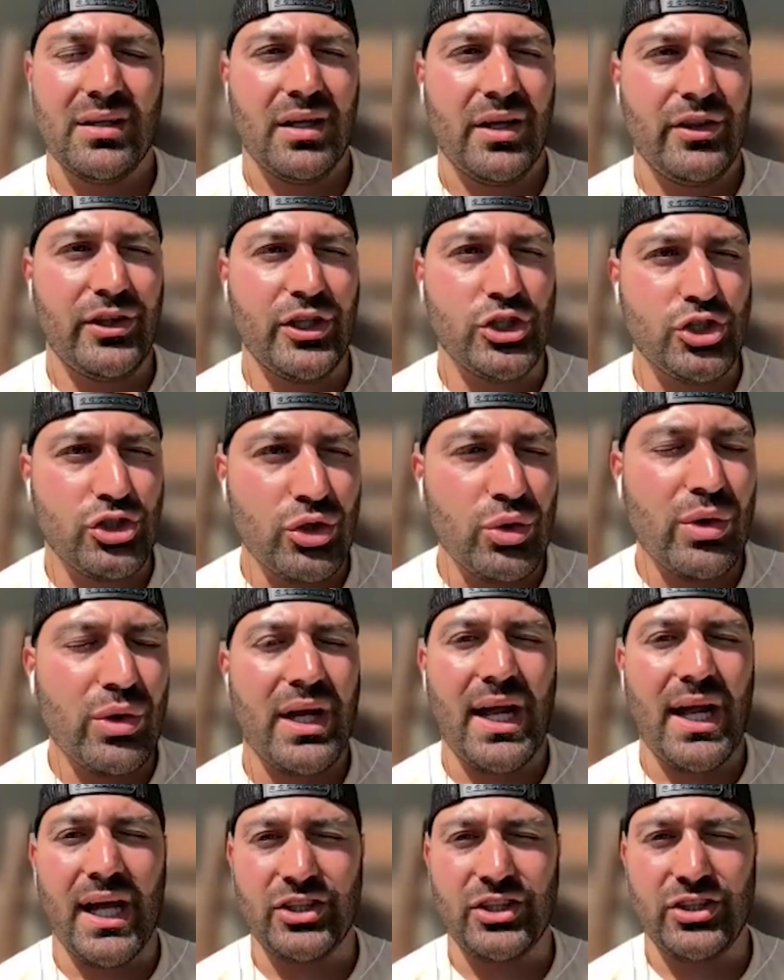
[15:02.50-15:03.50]
the true
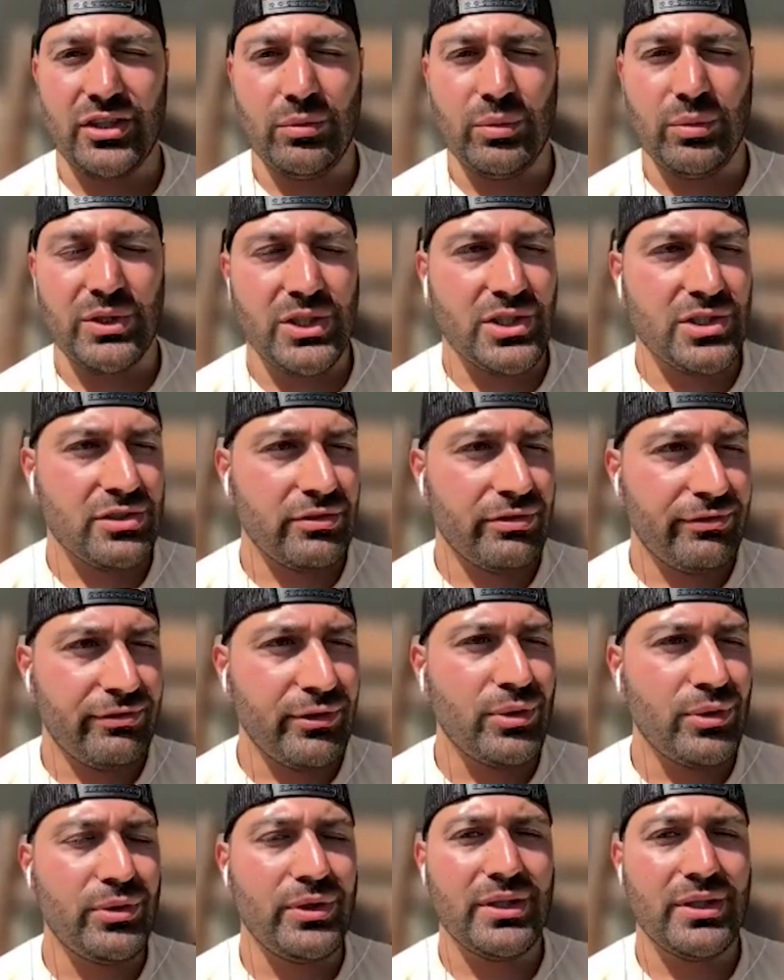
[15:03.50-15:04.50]
connection, which
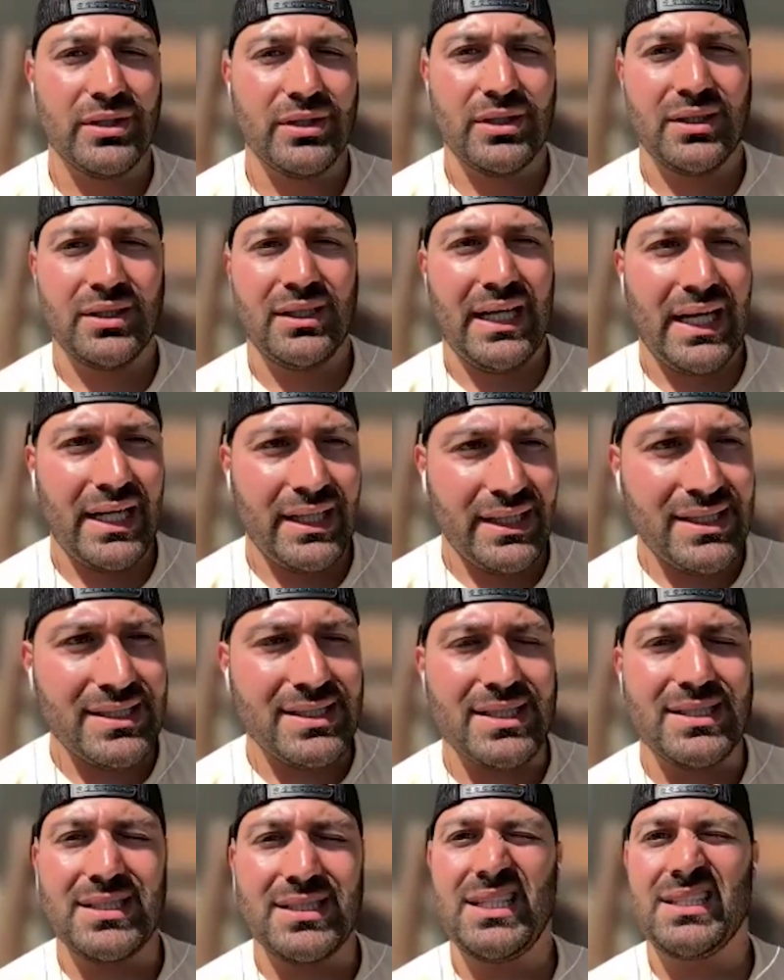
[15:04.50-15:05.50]
is food and these
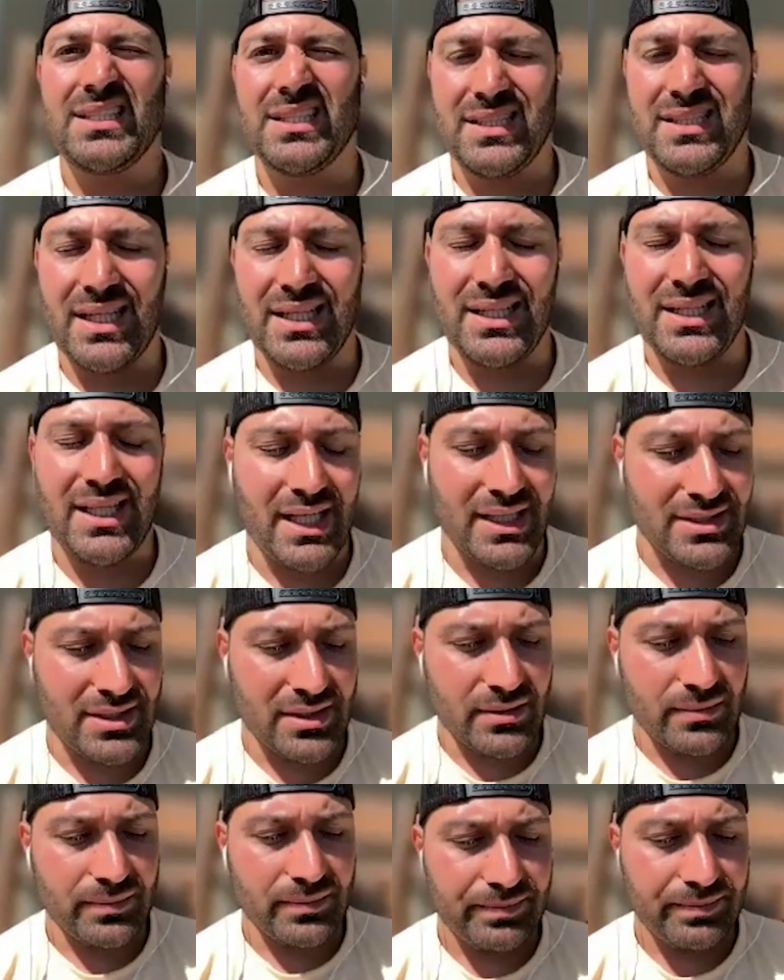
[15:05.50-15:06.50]
diseases and cancer.